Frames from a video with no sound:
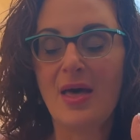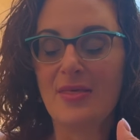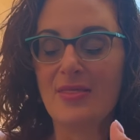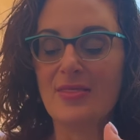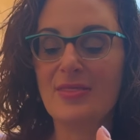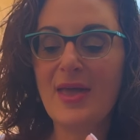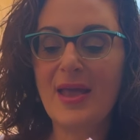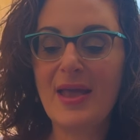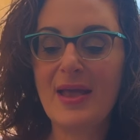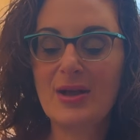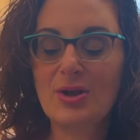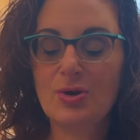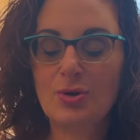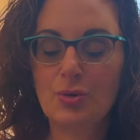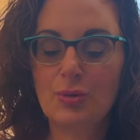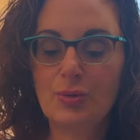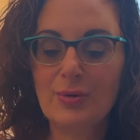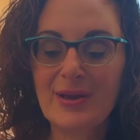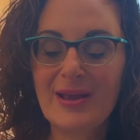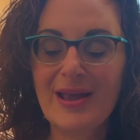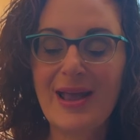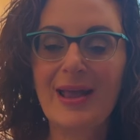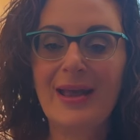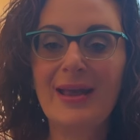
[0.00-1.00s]
They
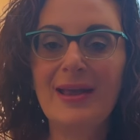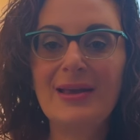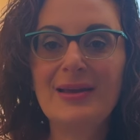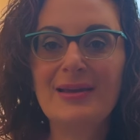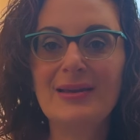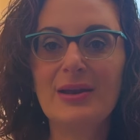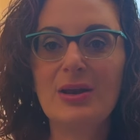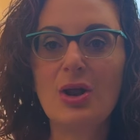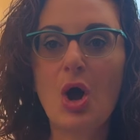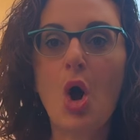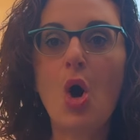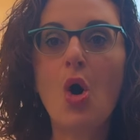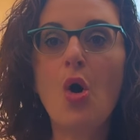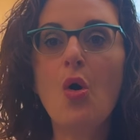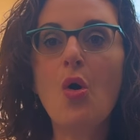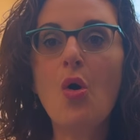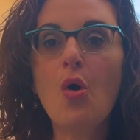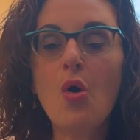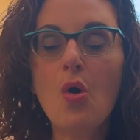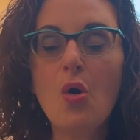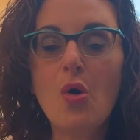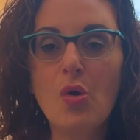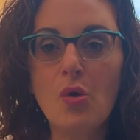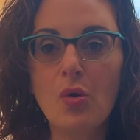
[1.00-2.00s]
created a
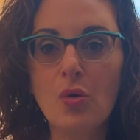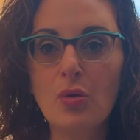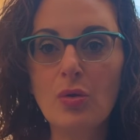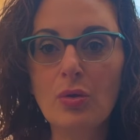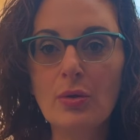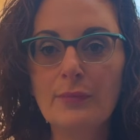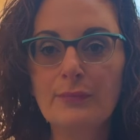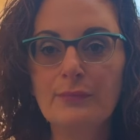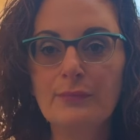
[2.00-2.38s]
hole